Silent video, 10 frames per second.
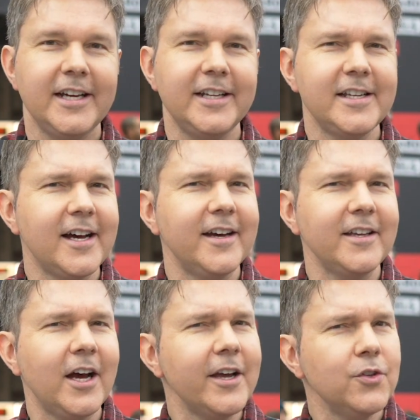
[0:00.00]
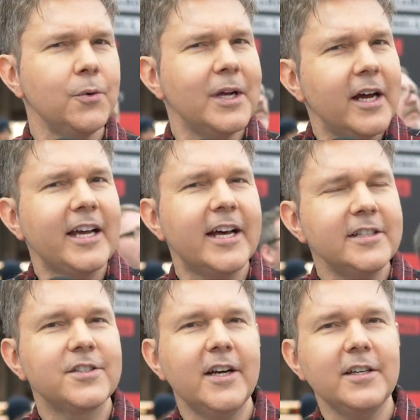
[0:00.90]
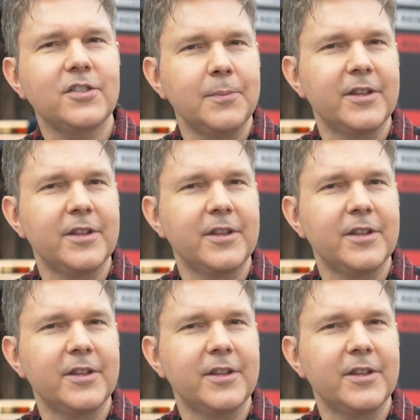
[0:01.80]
And yeah, you know what? I kind of dug some